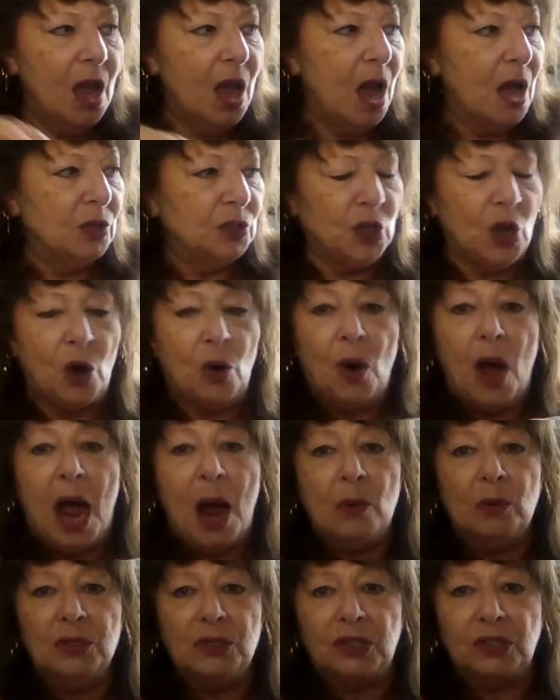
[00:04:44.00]
So
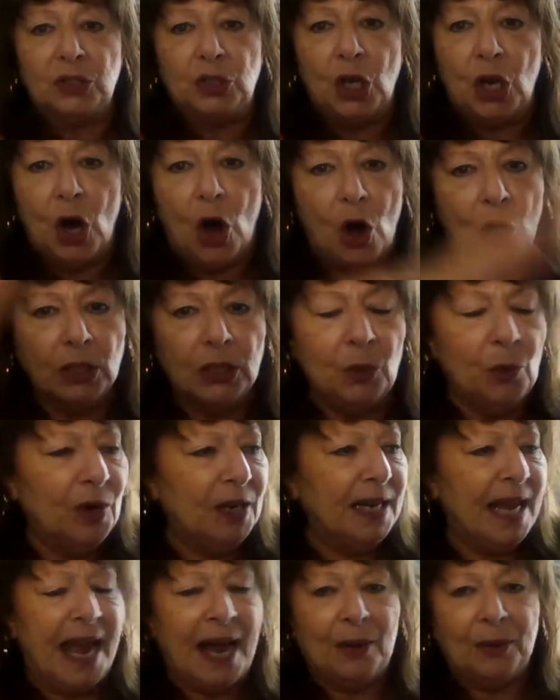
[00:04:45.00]
I was the only
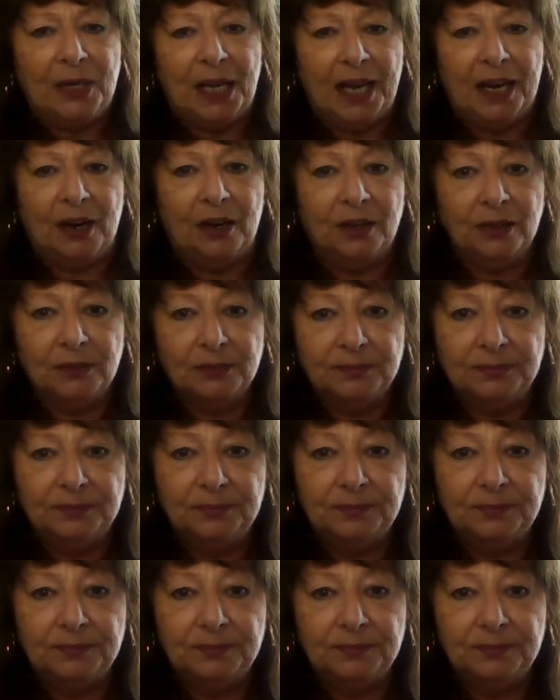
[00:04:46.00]
one out here